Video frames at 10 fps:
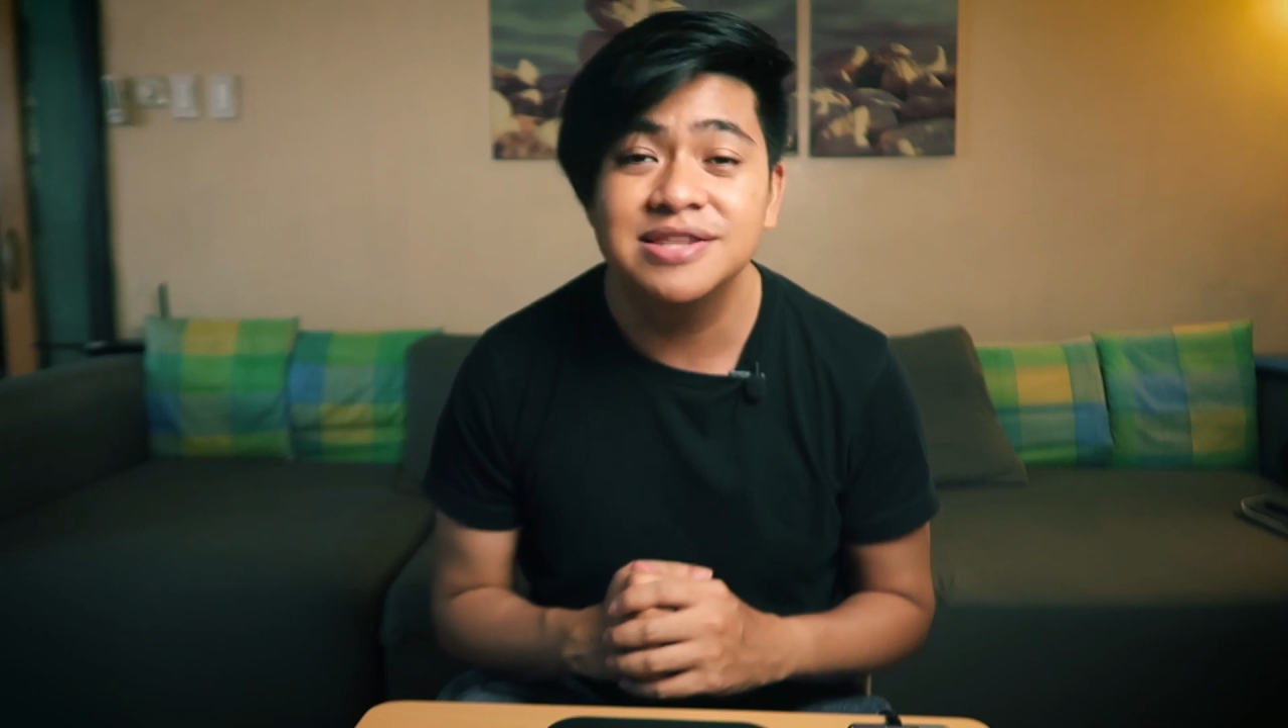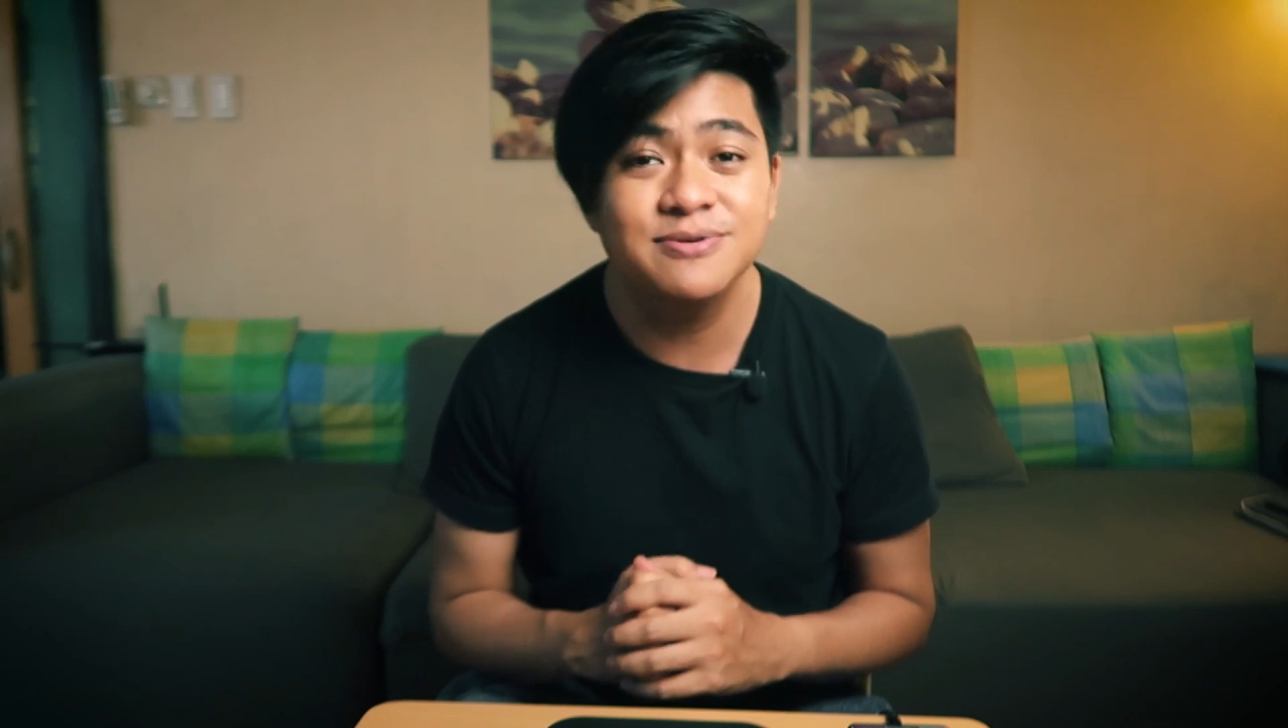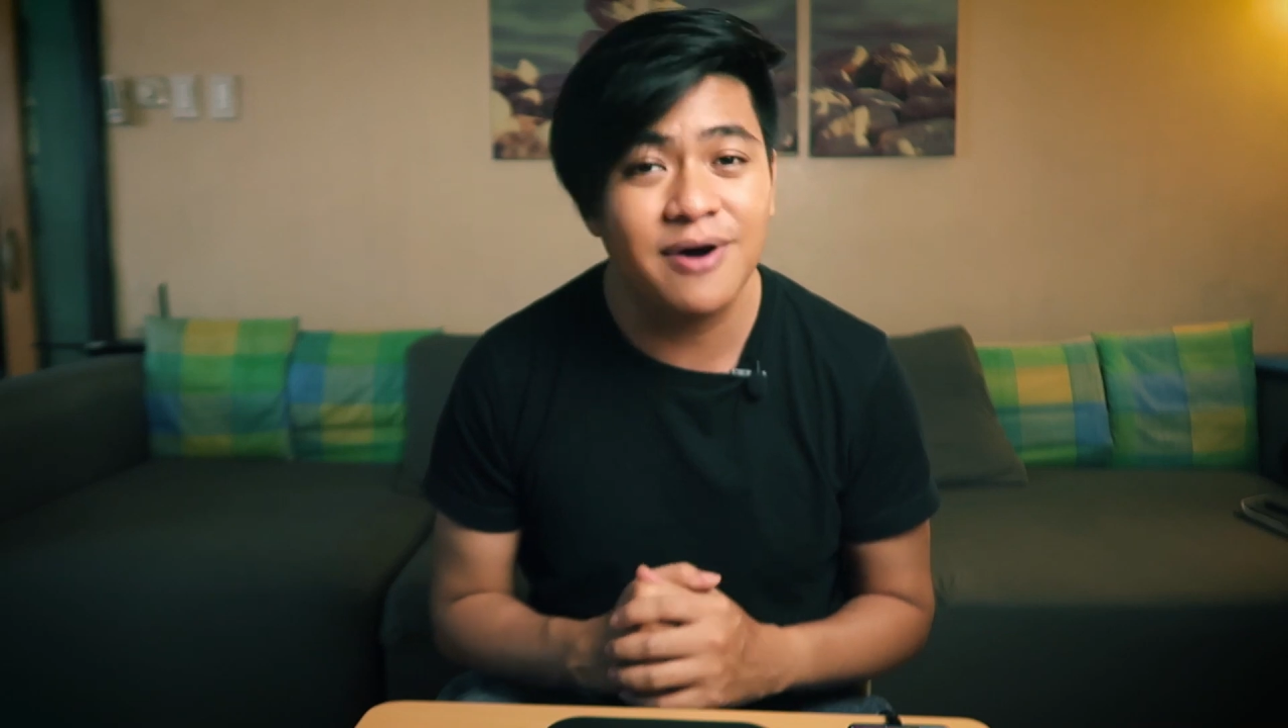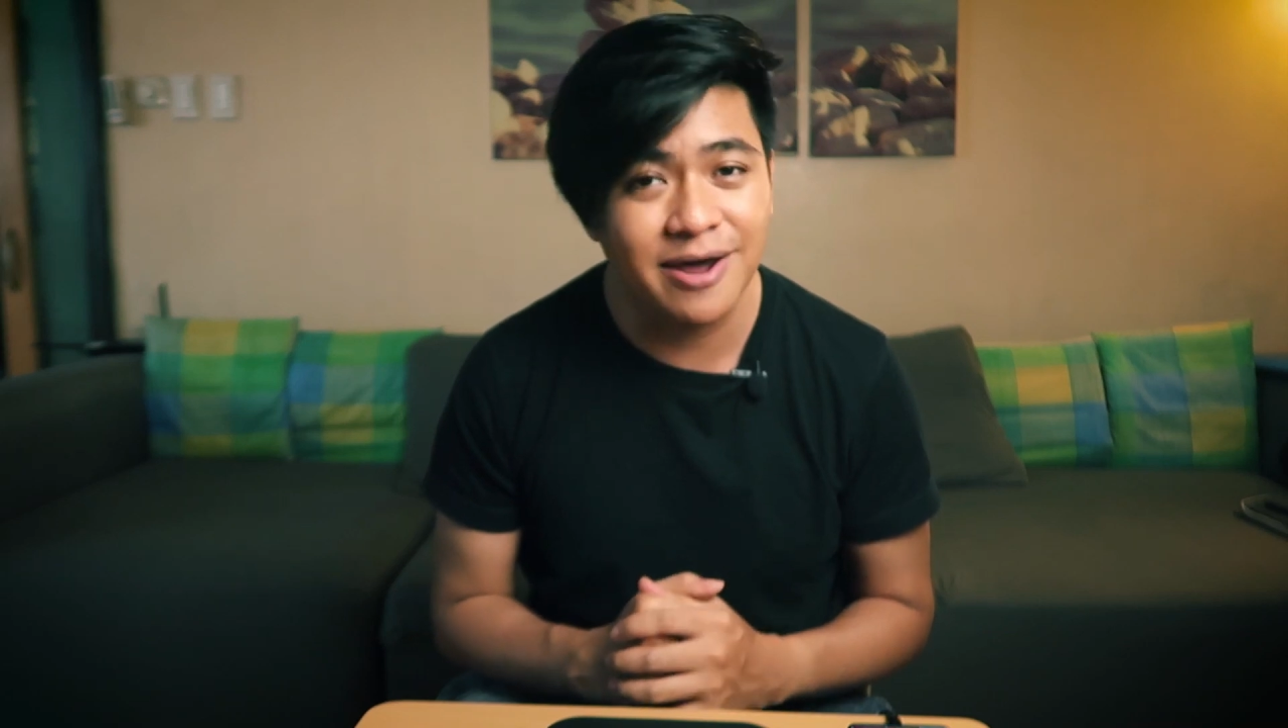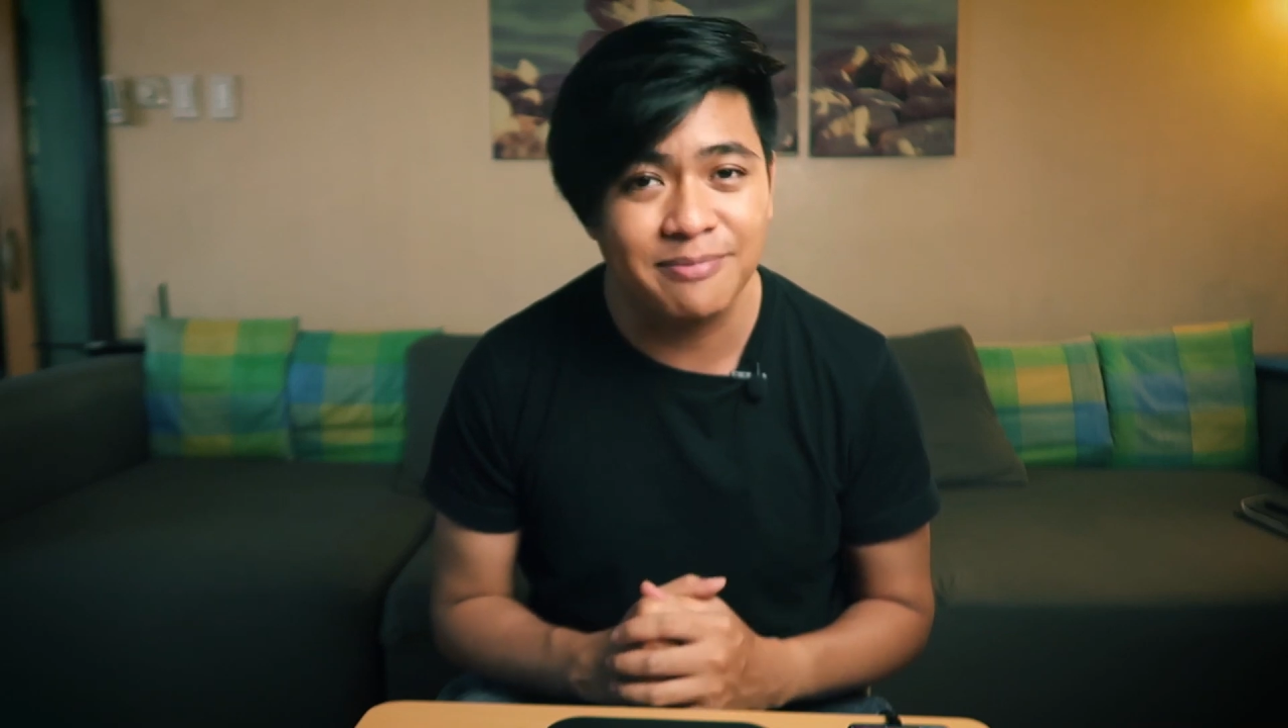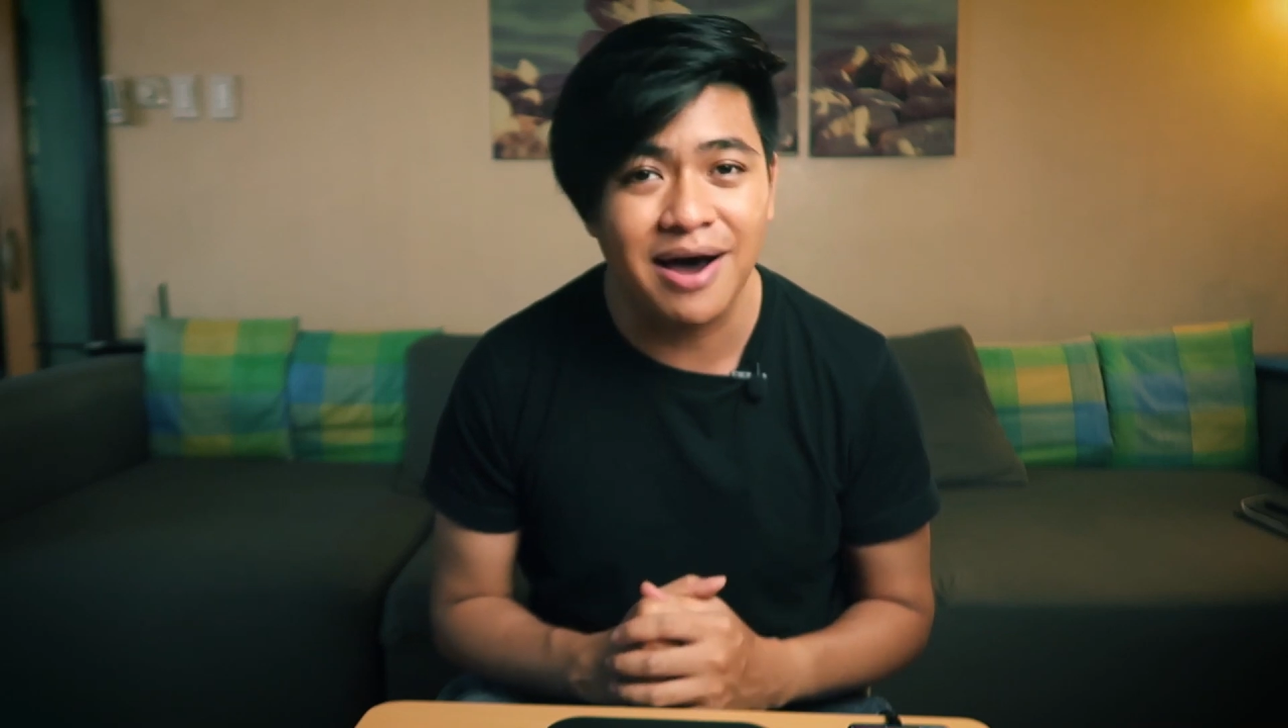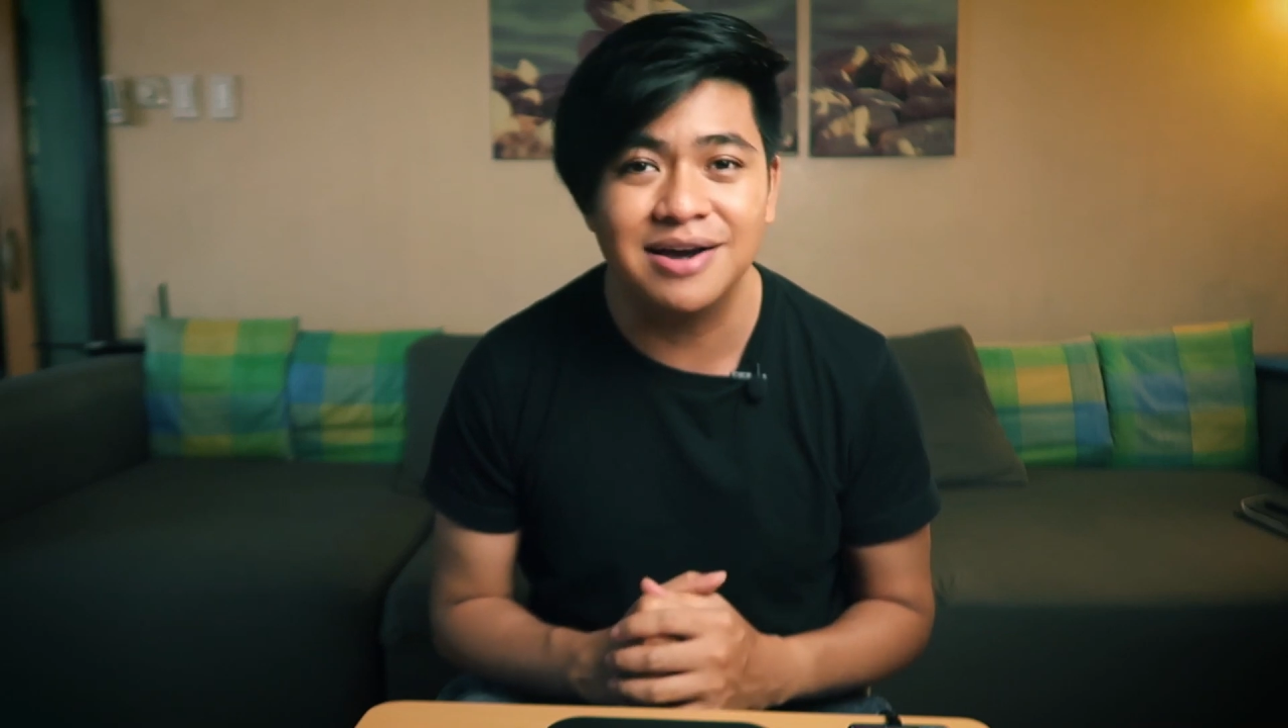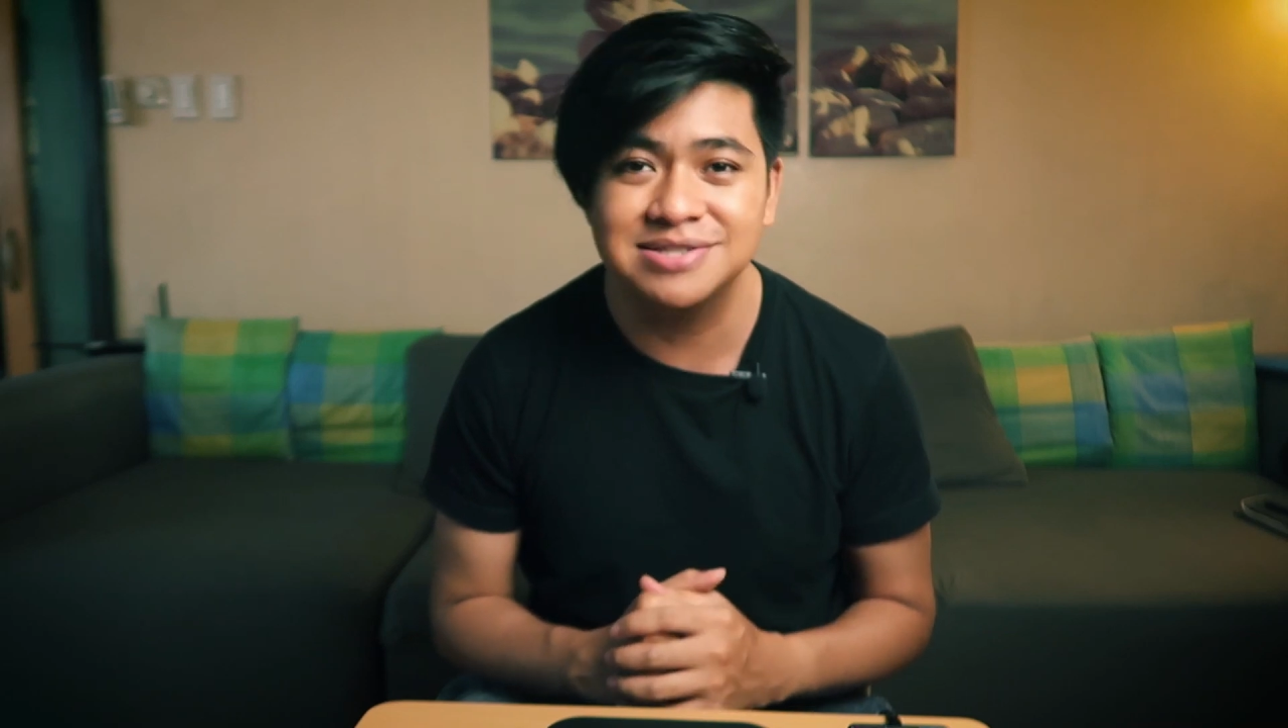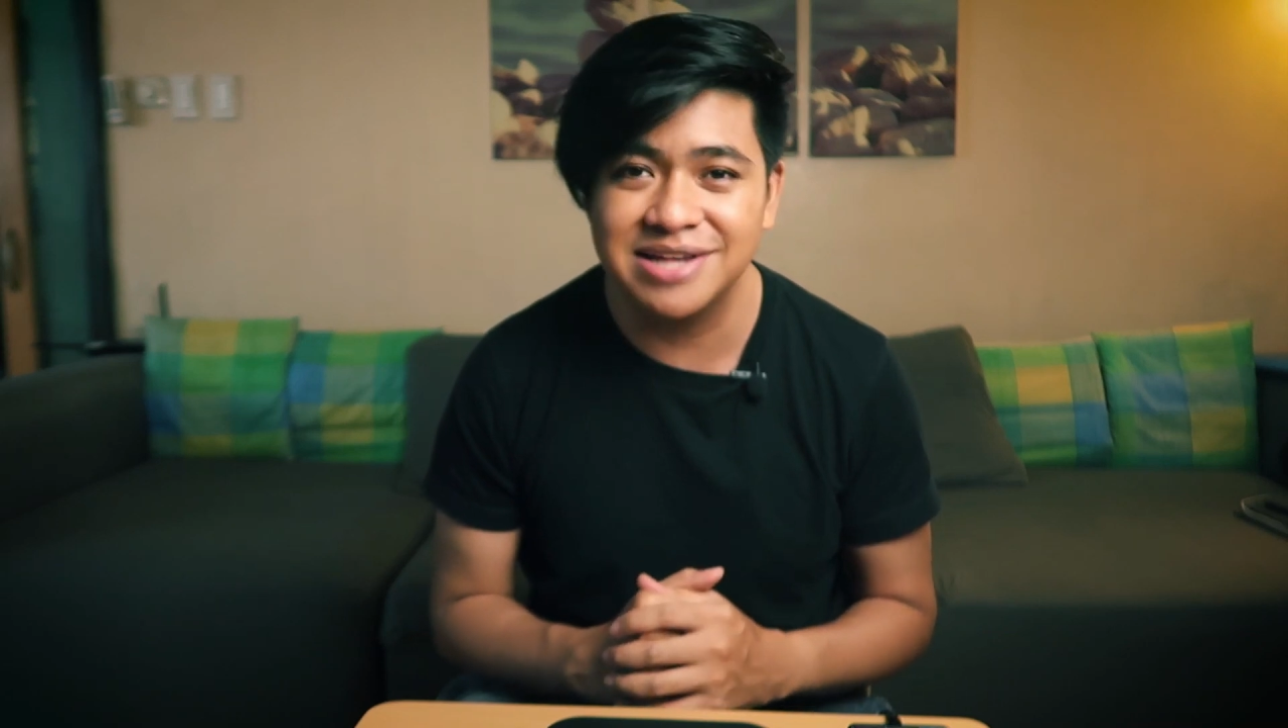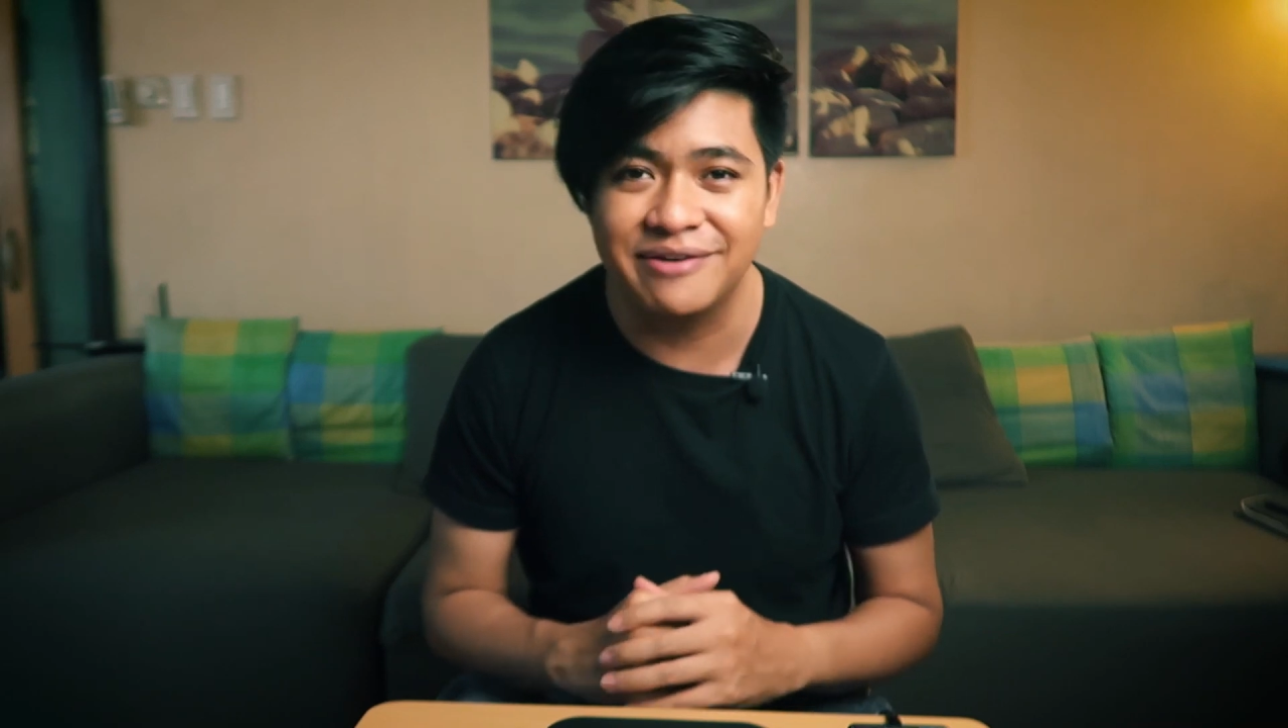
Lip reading: to unbox